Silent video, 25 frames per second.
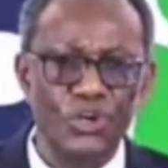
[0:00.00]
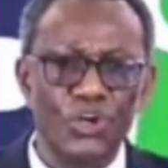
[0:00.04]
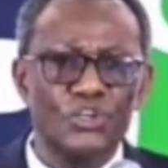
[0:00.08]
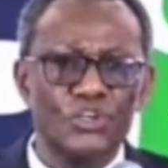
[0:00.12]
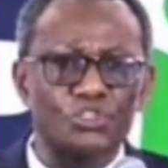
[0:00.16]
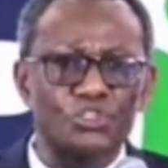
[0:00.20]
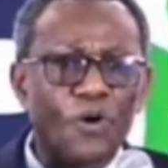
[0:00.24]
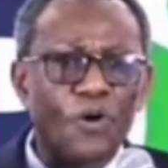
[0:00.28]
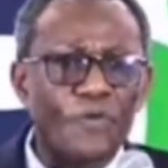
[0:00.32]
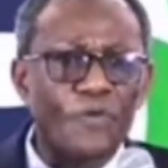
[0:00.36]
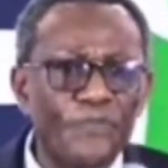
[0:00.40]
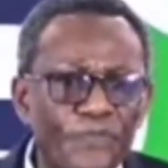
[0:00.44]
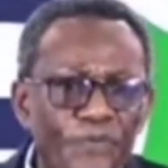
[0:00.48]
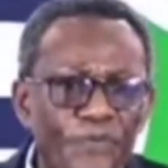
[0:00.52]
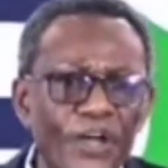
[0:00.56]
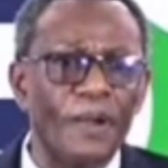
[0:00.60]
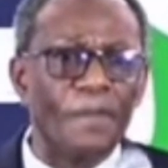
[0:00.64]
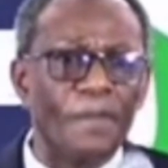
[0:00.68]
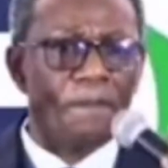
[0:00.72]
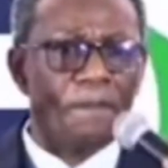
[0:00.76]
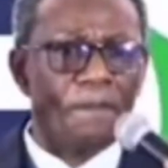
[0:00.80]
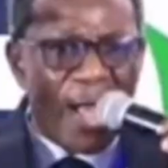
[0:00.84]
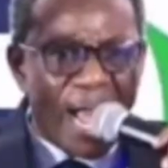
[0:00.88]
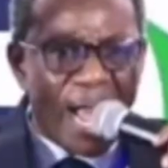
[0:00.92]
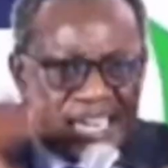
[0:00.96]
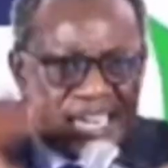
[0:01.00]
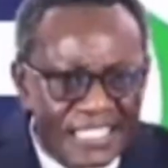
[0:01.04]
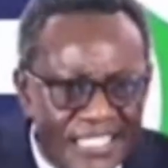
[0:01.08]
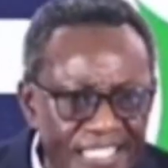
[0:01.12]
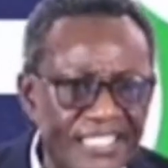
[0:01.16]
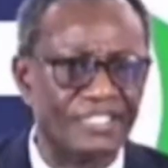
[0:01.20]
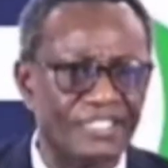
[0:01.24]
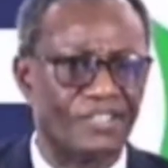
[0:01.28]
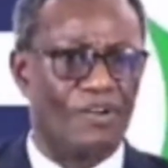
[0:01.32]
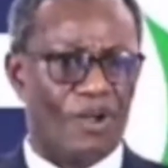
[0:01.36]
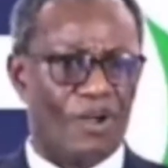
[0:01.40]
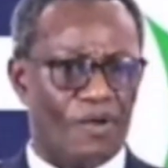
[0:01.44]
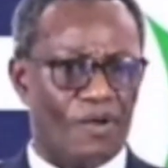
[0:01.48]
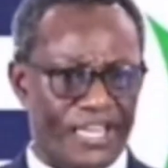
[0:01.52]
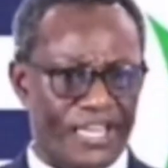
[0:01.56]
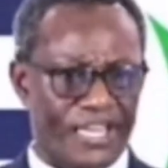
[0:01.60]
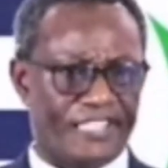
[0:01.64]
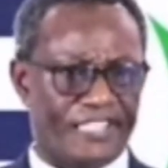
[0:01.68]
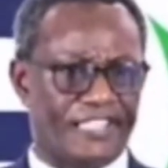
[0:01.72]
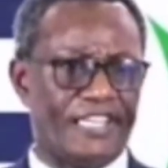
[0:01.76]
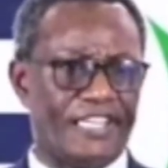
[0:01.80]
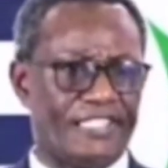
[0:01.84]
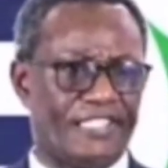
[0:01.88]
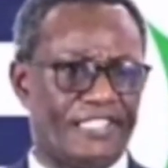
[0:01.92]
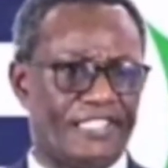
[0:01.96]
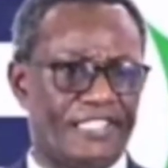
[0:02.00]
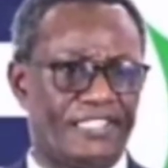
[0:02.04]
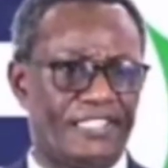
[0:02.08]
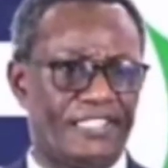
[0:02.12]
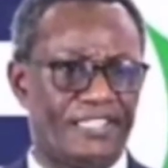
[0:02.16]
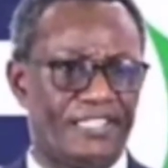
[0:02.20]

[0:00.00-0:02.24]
So fill parts of the church.